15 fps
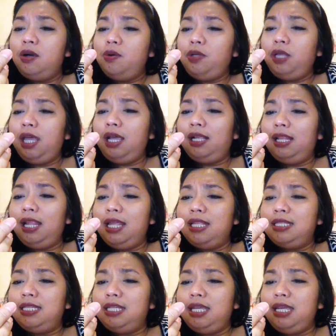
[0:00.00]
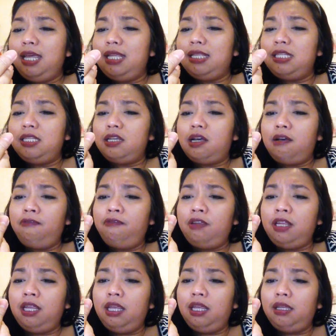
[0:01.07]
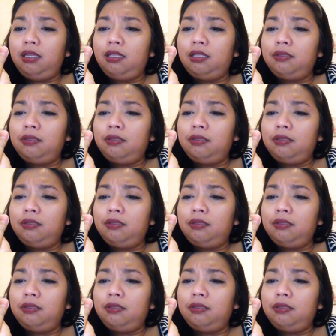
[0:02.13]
Okay, cleansing and softening.